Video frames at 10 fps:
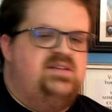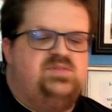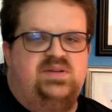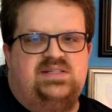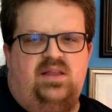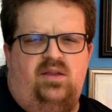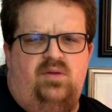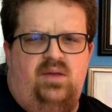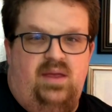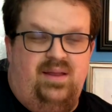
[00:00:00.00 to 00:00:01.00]
This one is
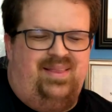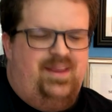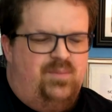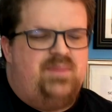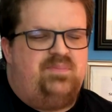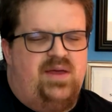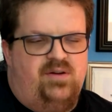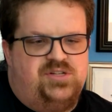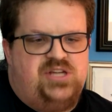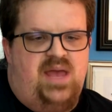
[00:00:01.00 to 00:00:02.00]
in a little bit
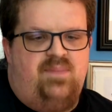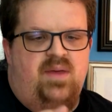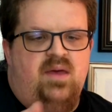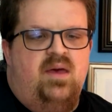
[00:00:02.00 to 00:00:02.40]
better shape.